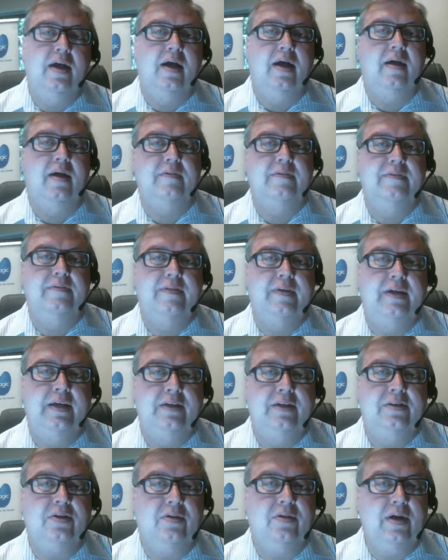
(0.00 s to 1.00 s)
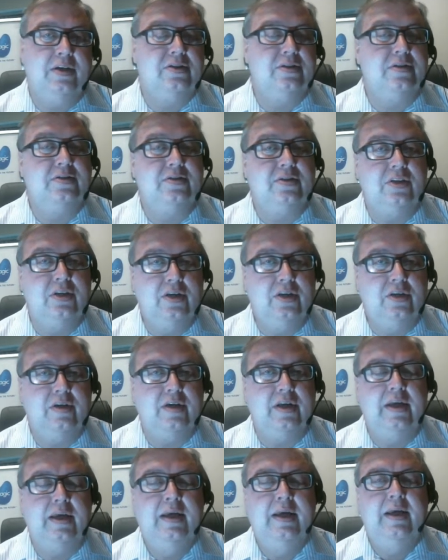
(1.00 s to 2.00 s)
of integration
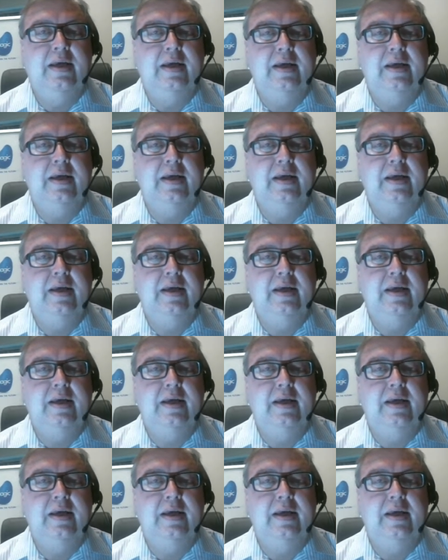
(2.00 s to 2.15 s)
security